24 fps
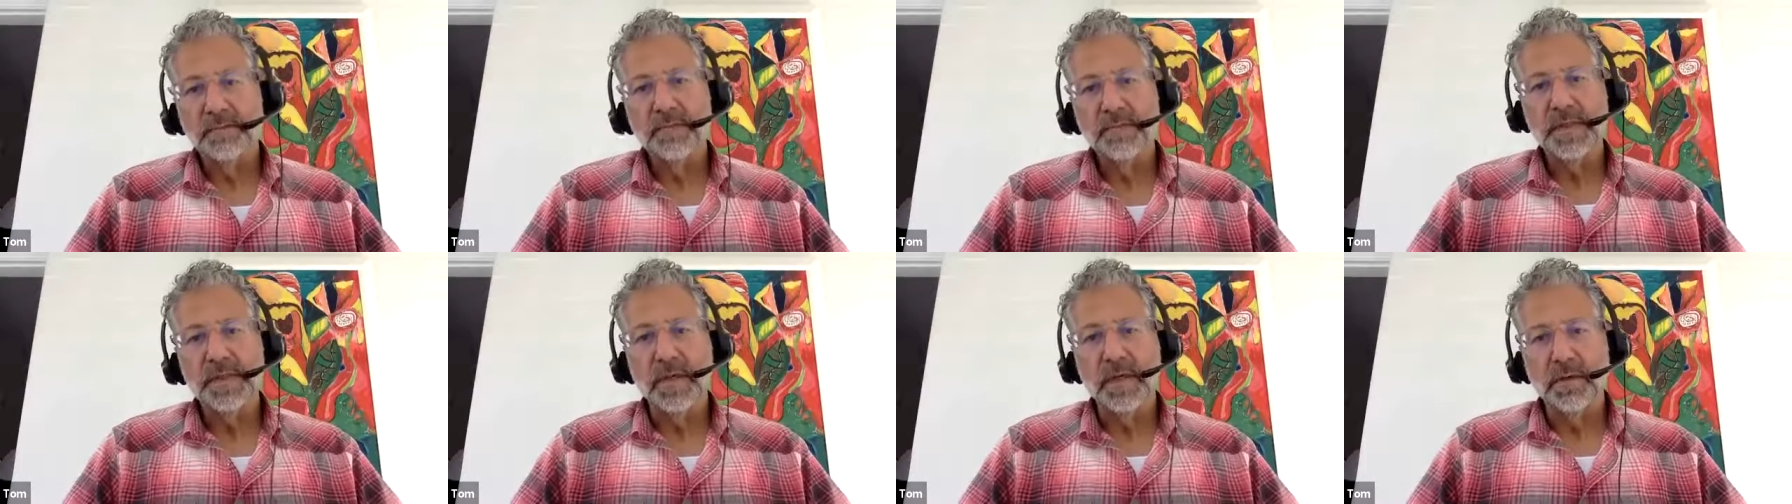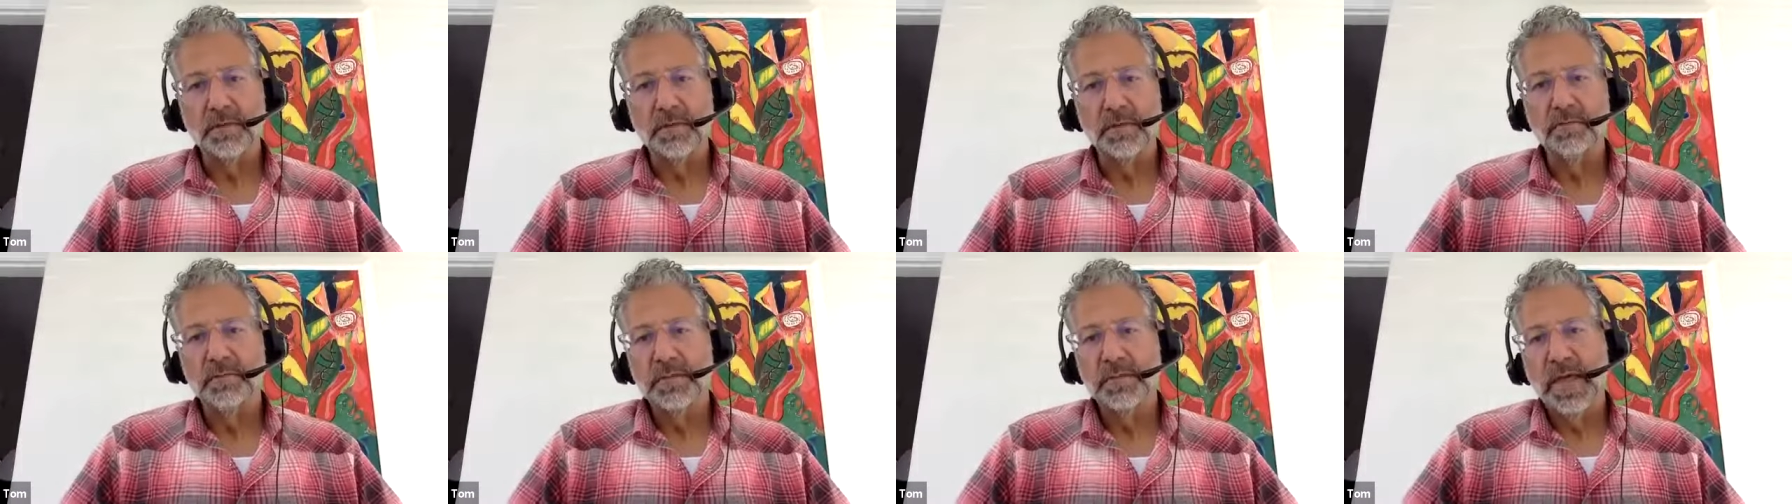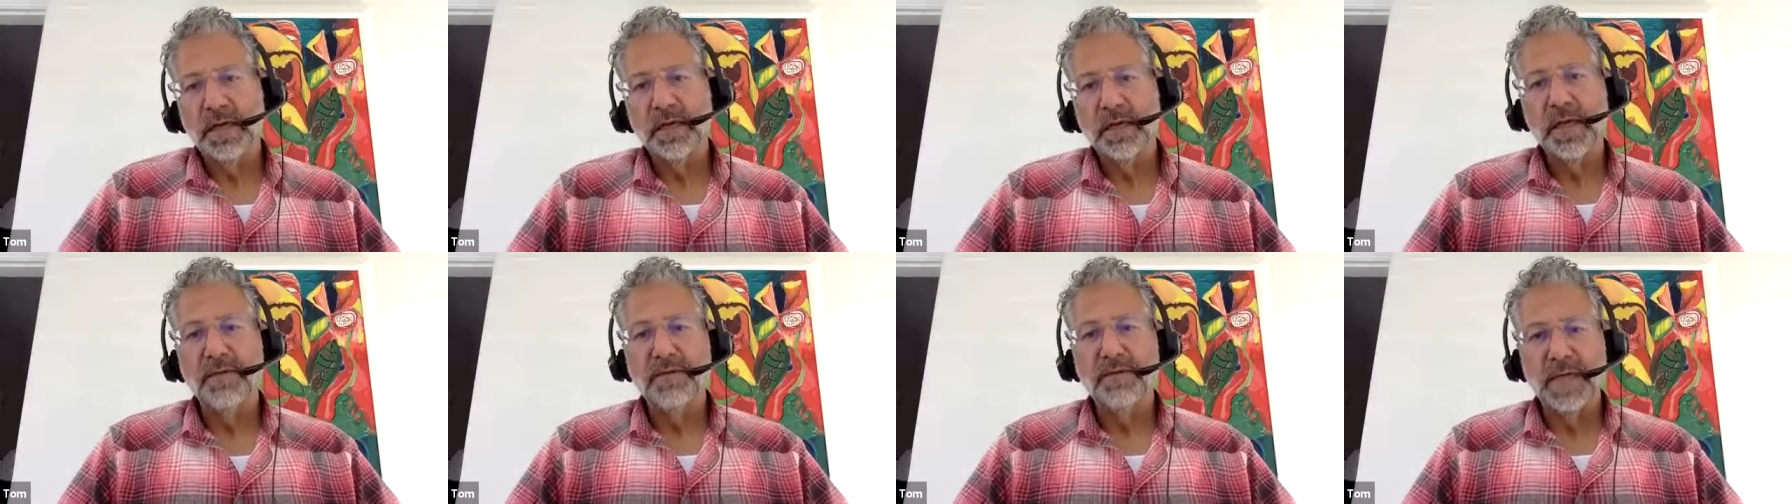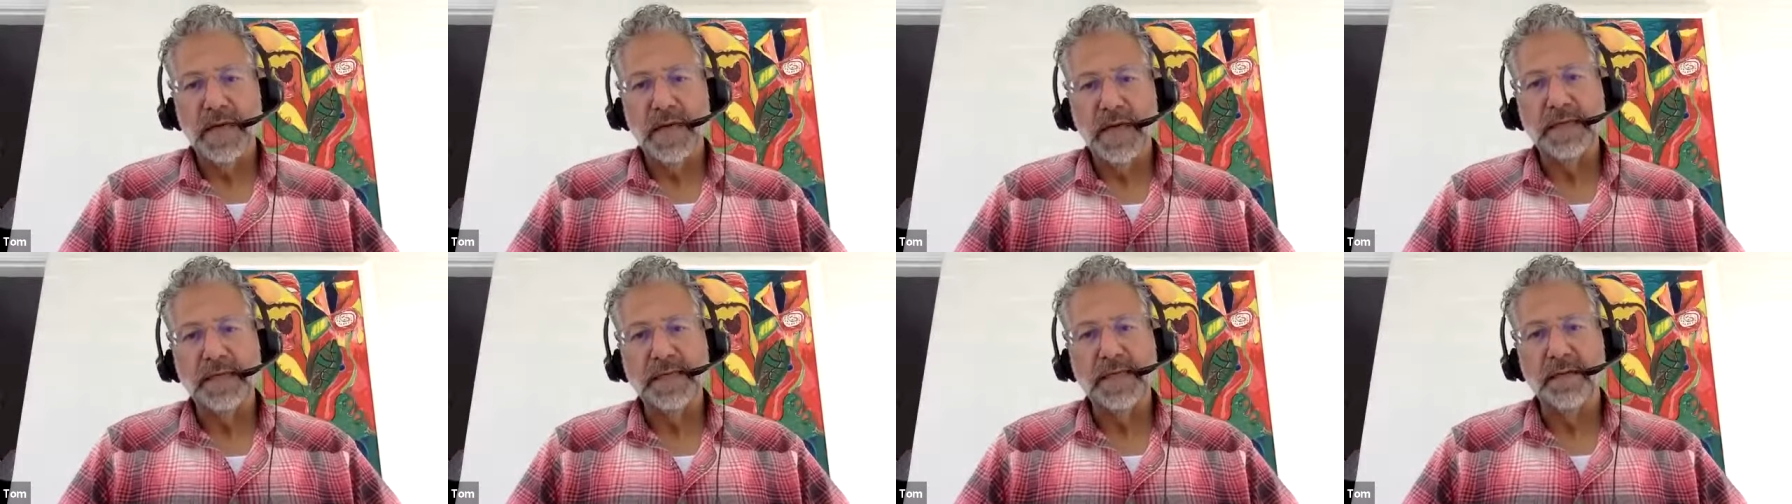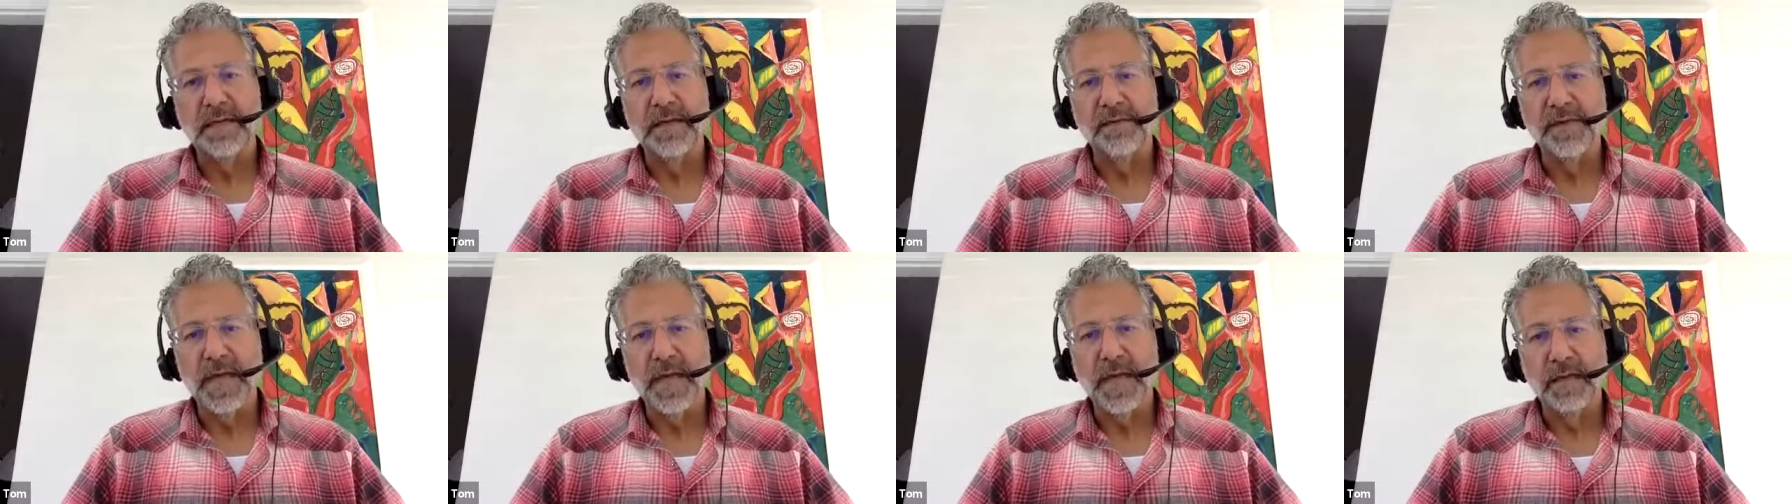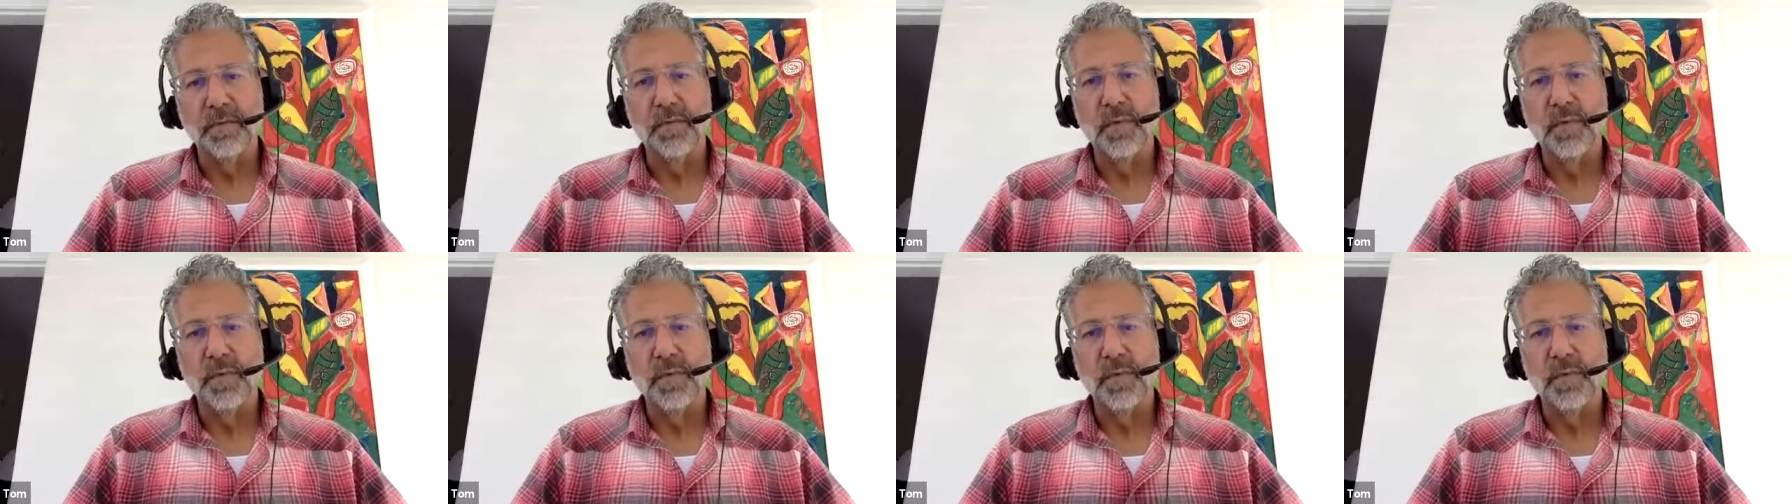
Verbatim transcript: So mm-hmm. that'll give you an idea of kind of